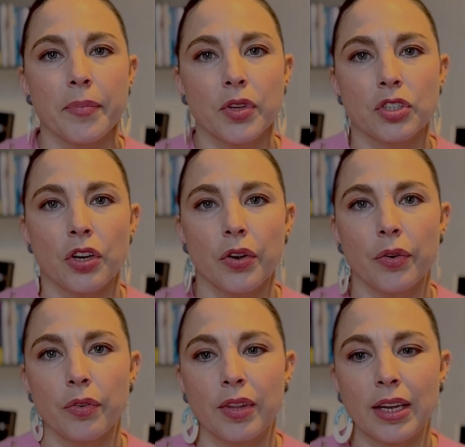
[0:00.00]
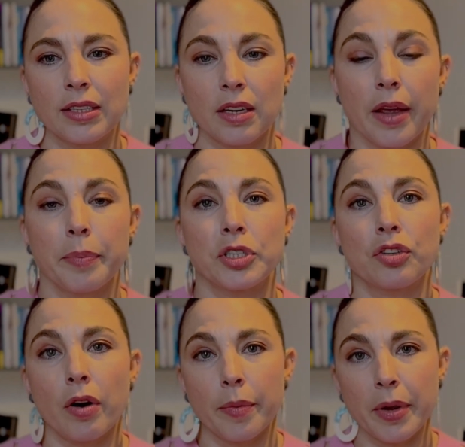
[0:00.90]
So things like
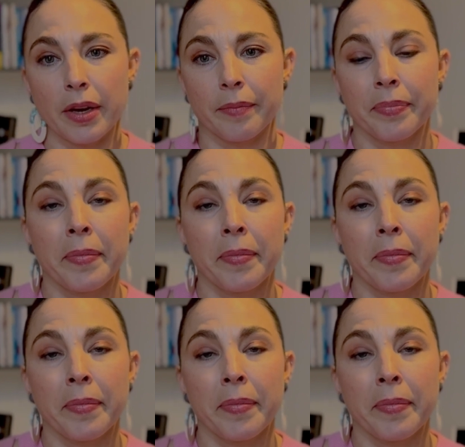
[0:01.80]
prescribing